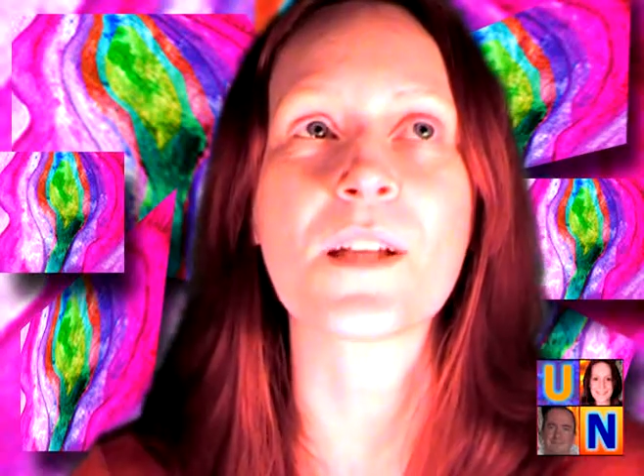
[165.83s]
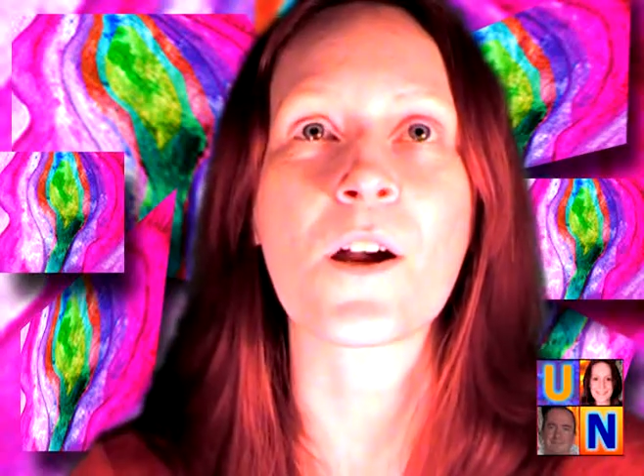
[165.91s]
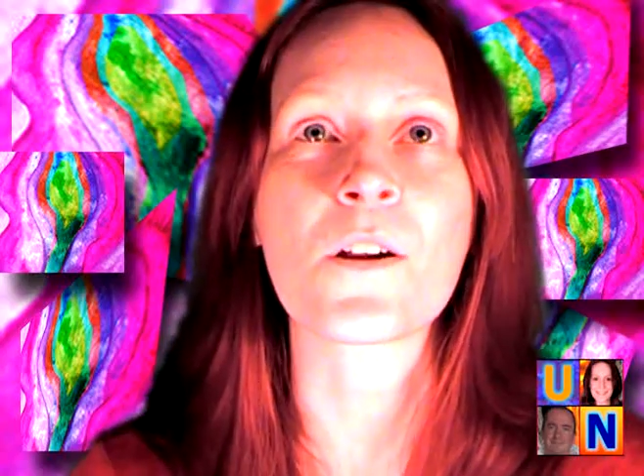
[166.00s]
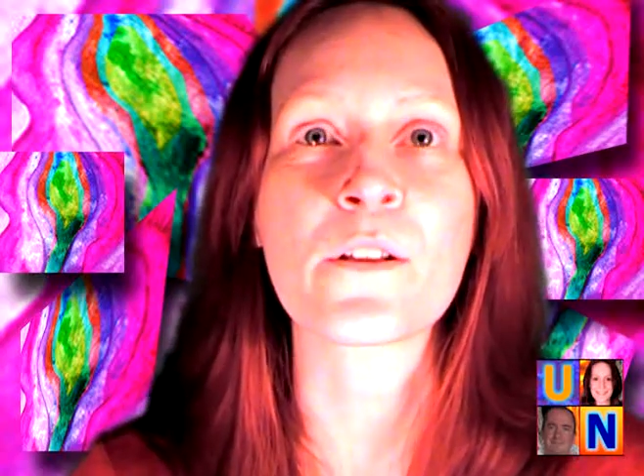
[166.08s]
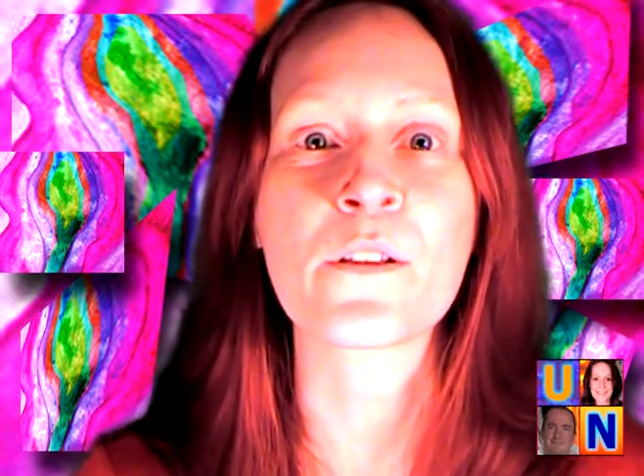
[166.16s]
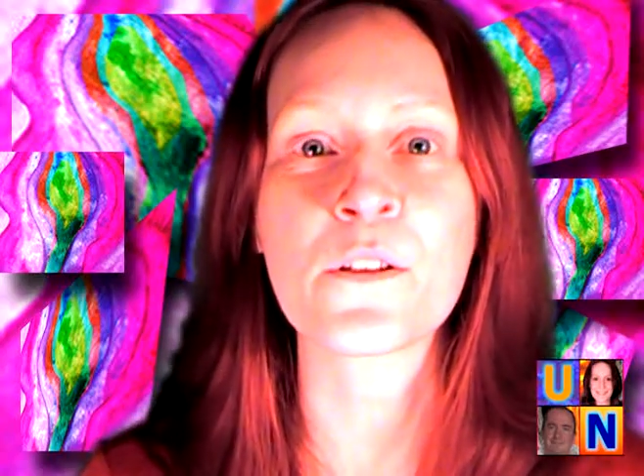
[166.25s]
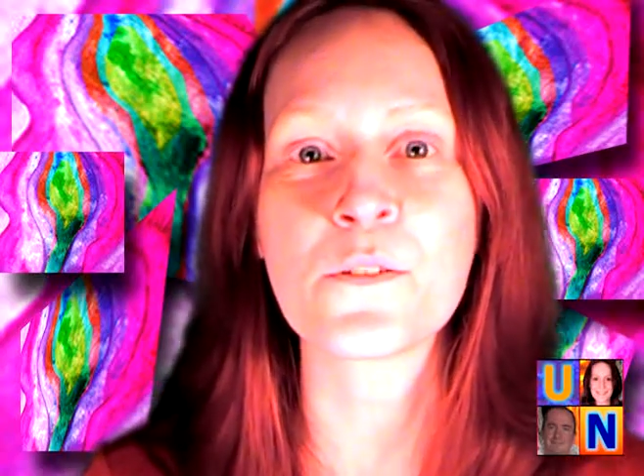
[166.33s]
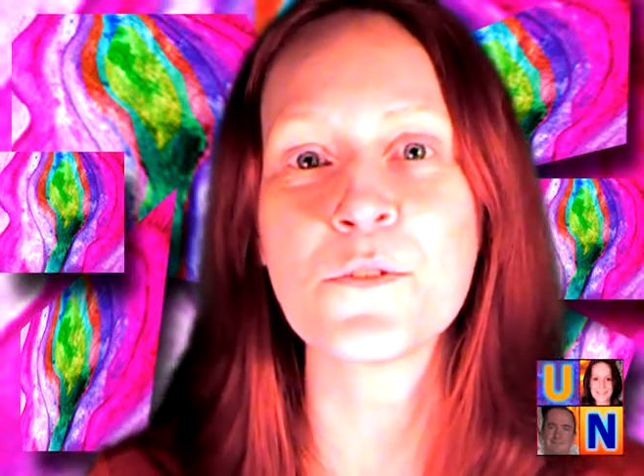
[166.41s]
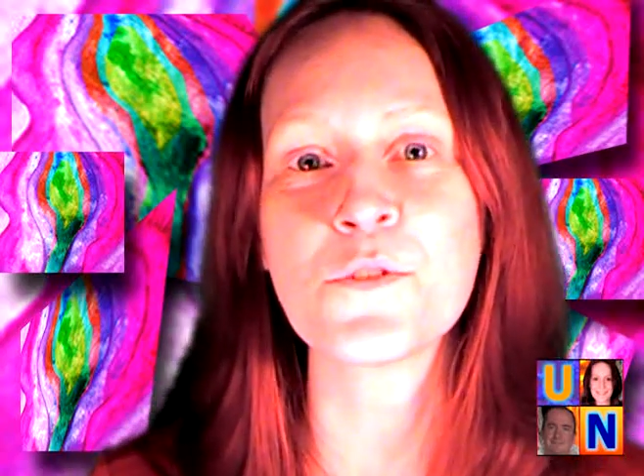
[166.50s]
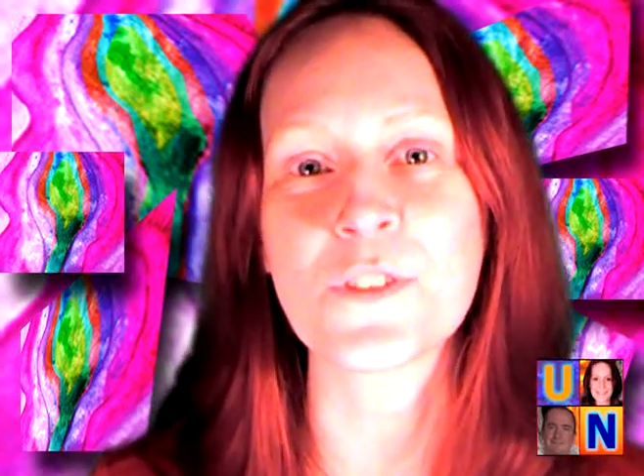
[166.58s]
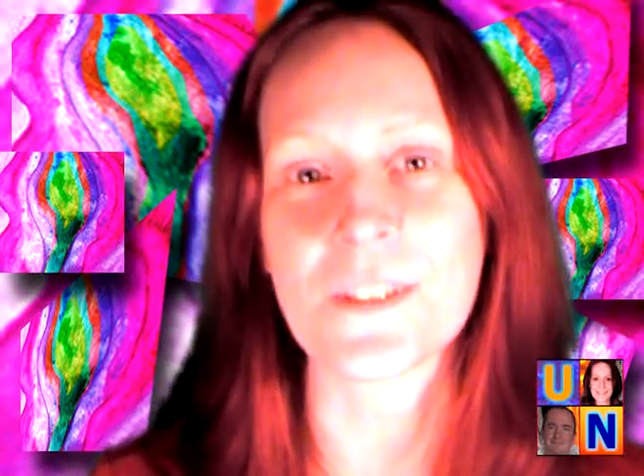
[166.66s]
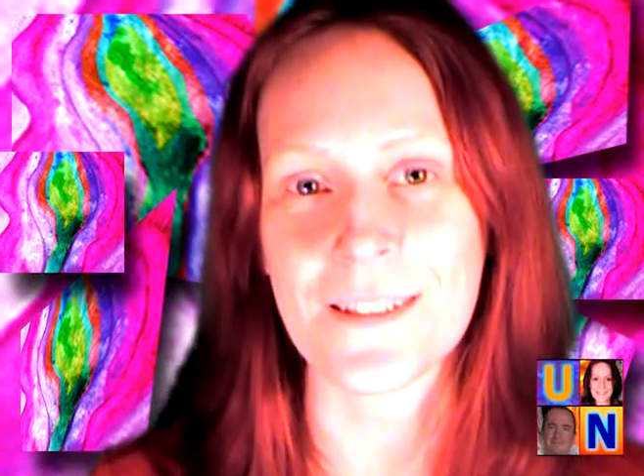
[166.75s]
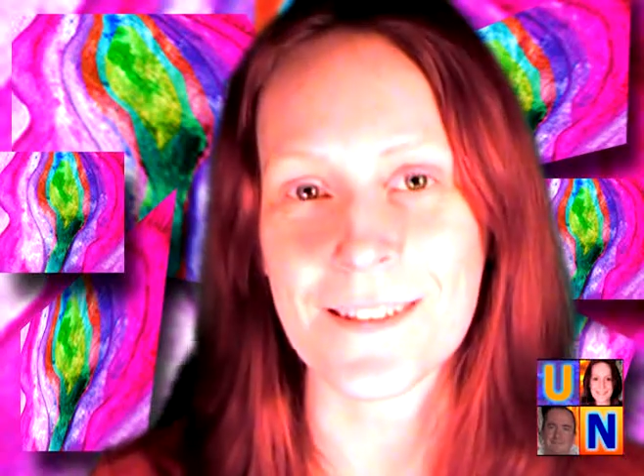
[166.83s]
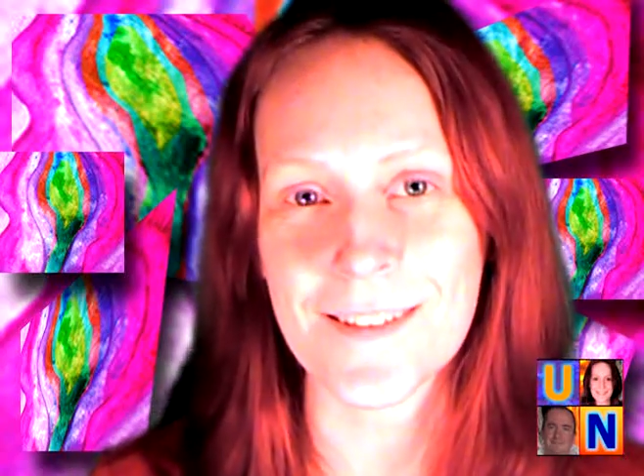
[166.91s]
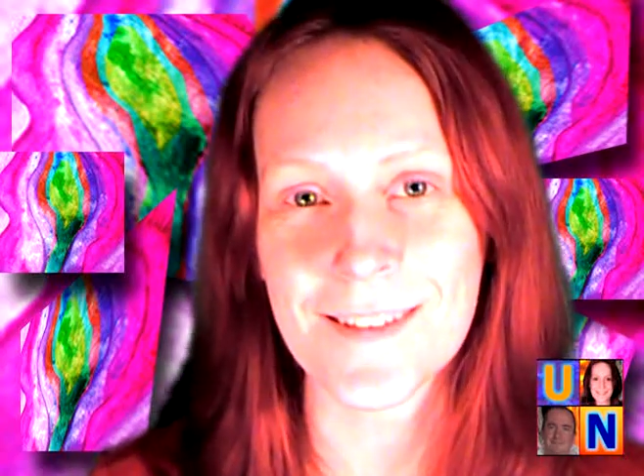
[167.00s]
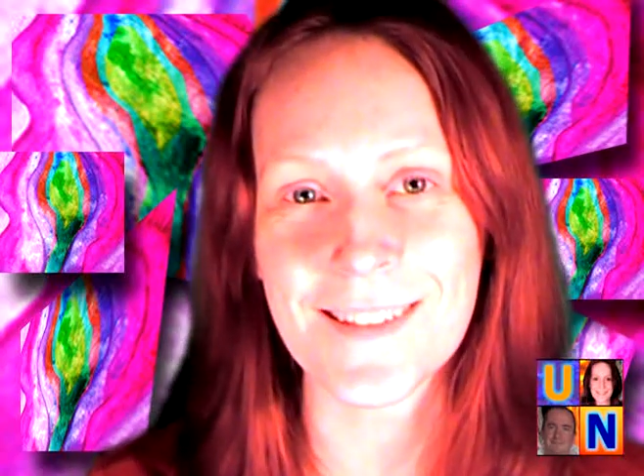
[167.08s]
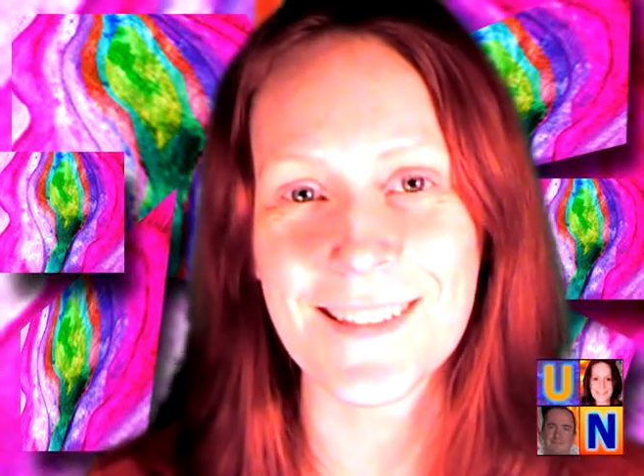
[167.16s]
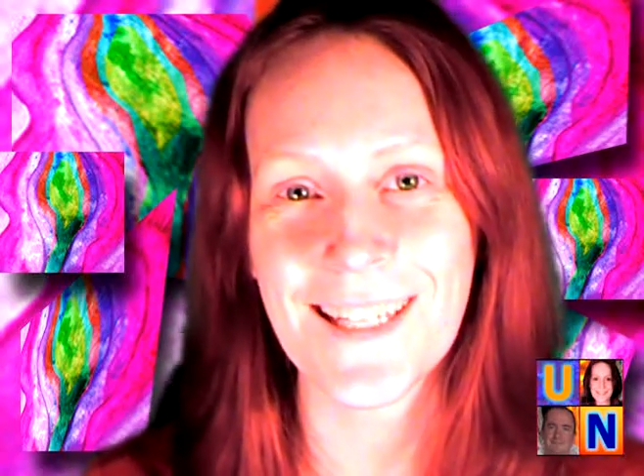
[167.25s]
our
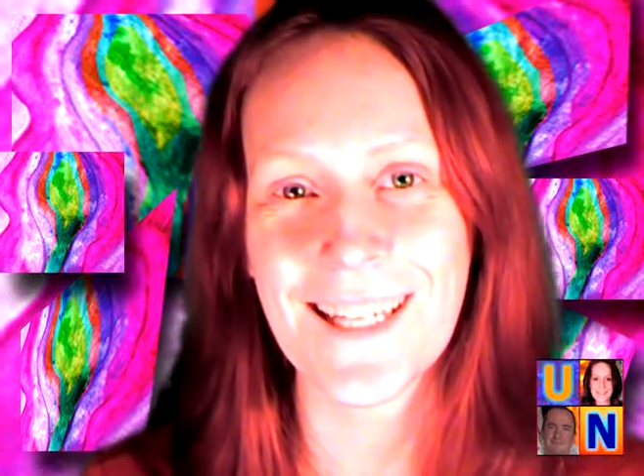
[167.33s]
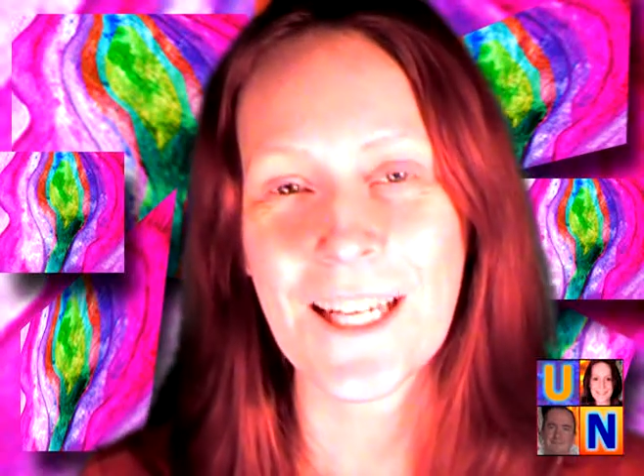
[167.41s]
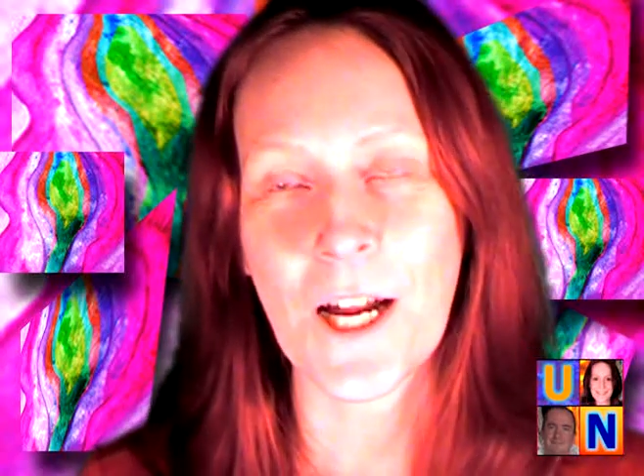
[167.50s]
illusions,